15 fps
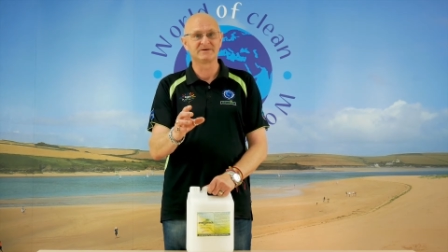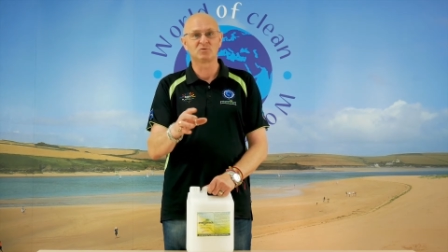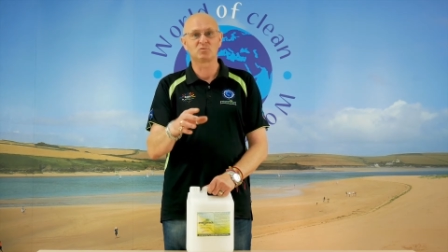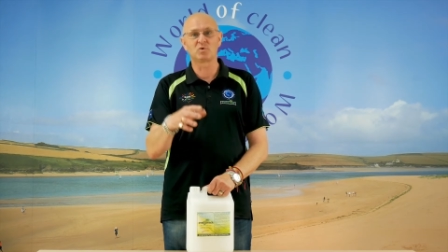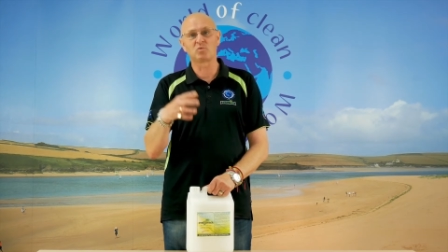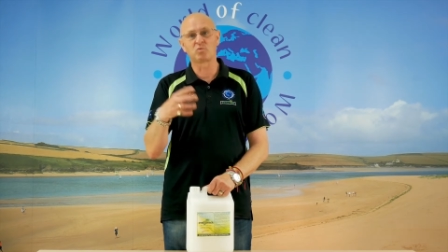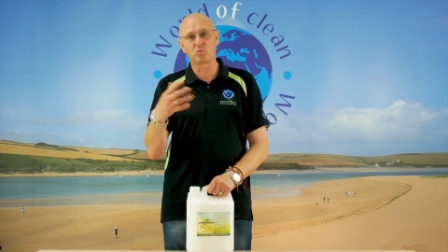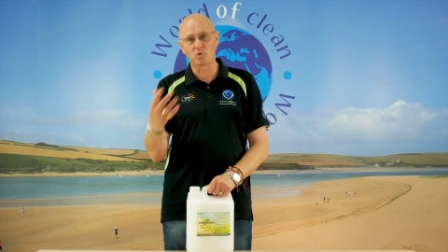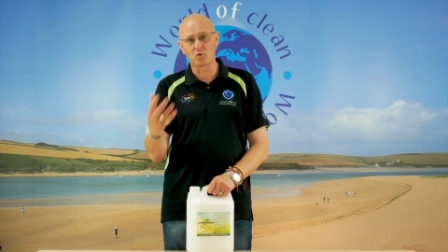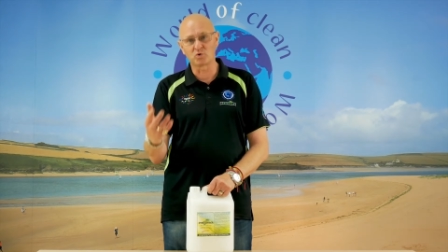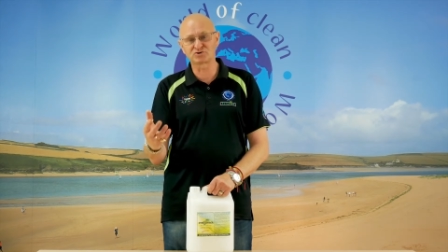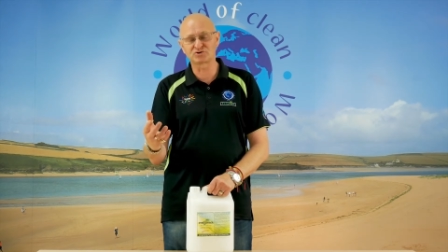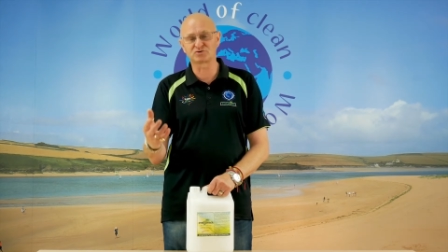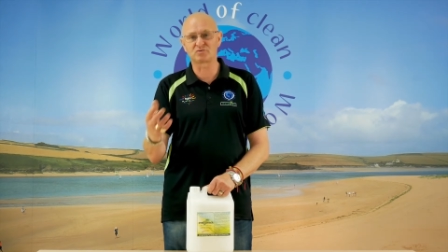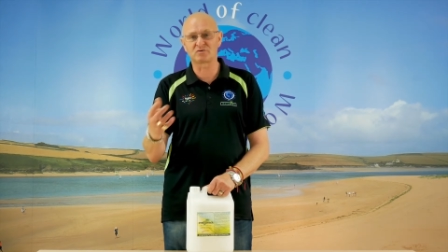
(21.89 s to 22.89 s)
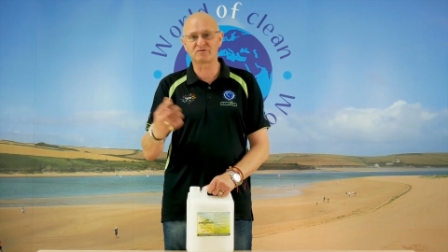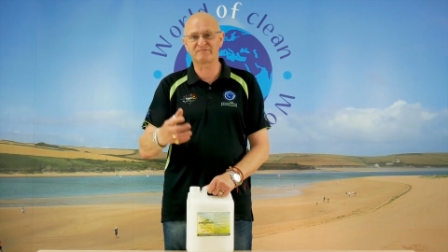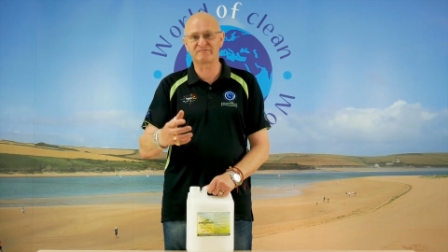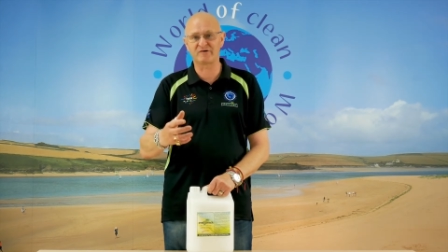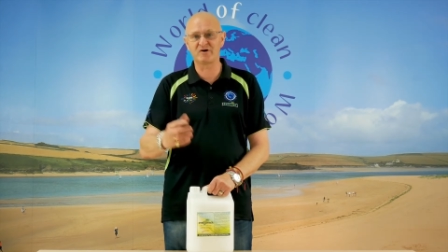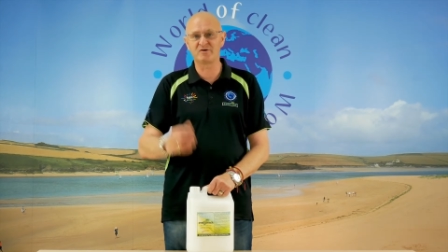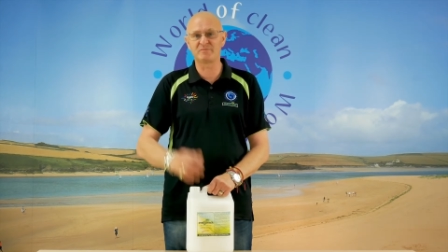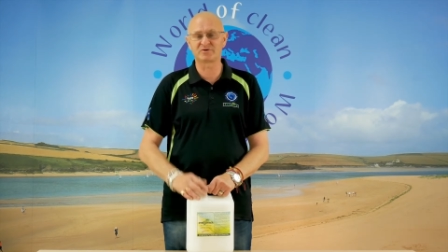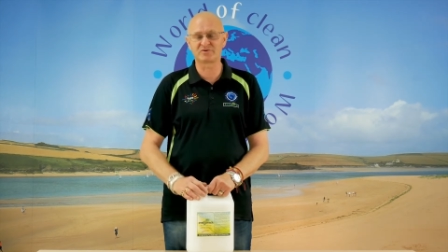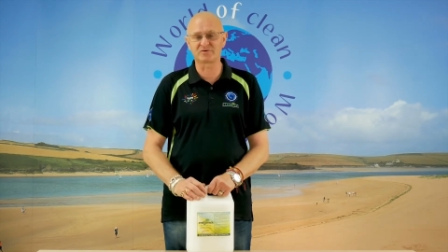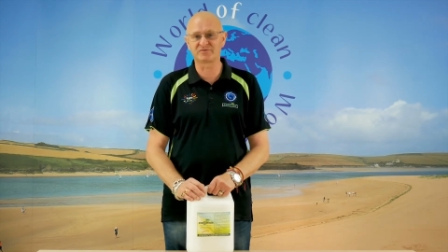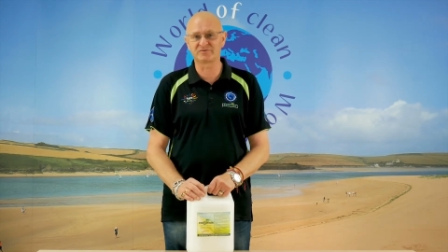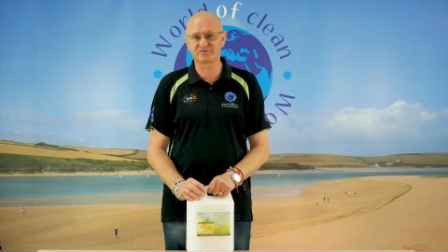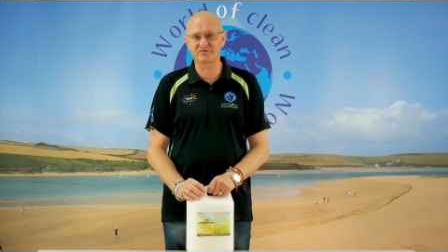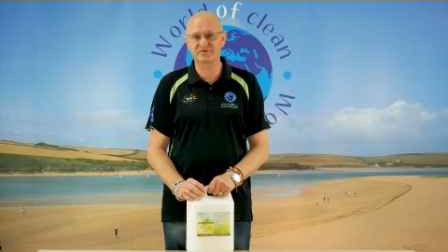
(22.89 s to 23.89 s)
Where water or foam had
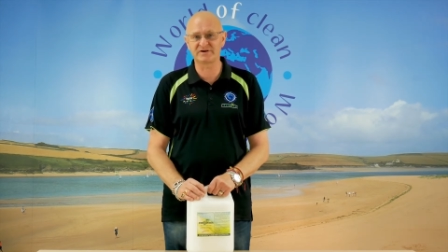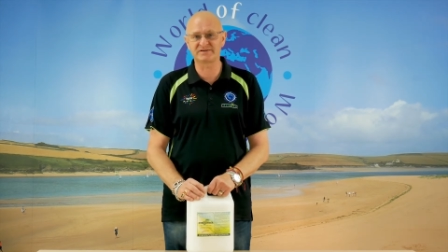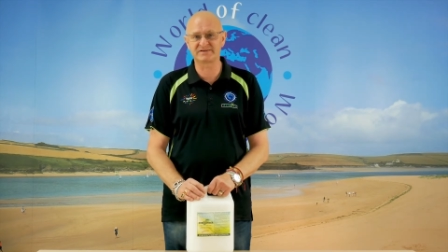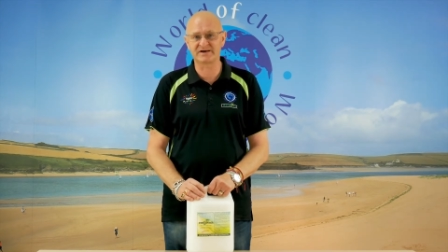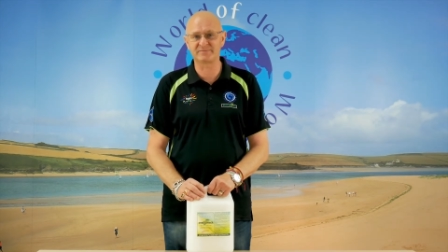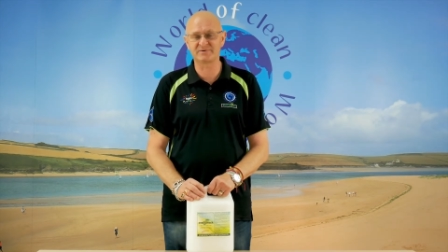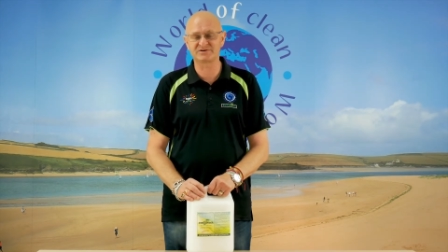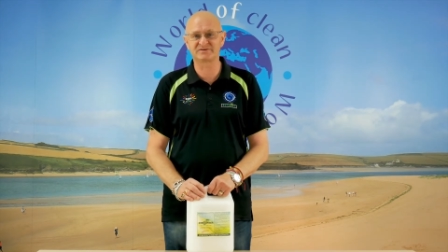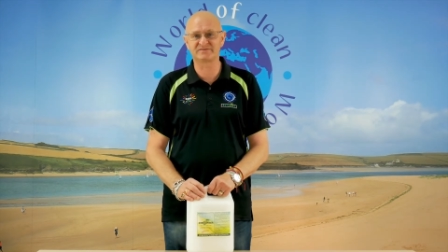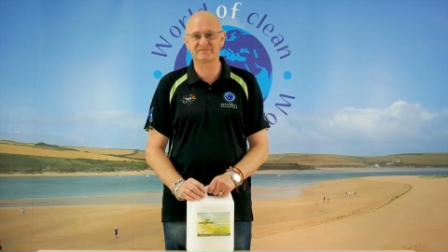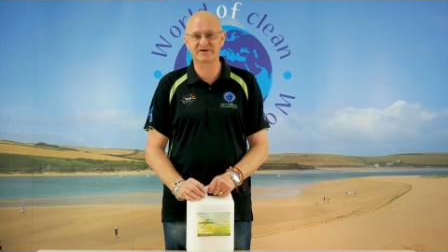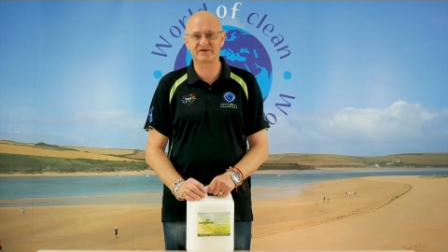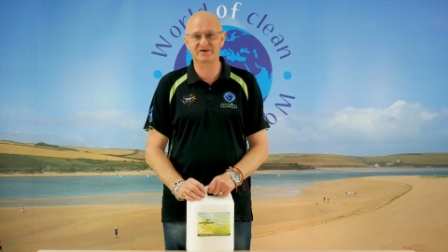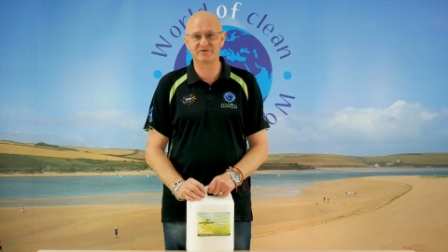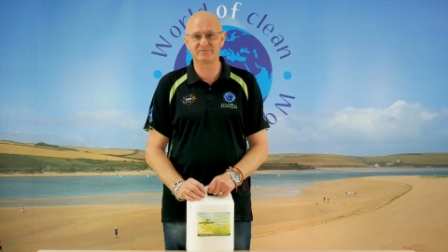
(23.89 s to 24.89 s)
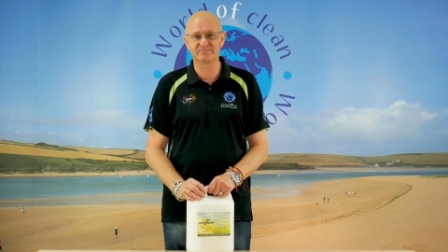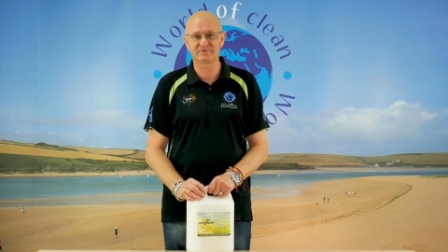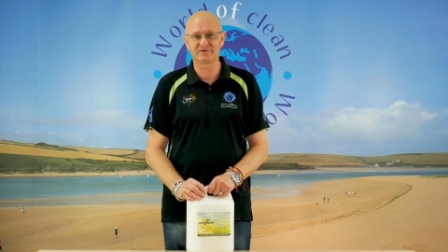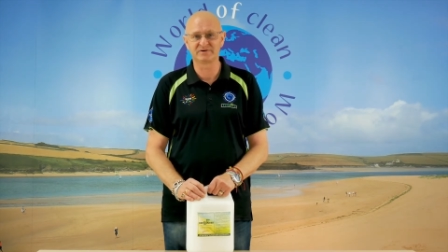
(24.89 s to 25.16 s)
gone through it and damaged the vacuum?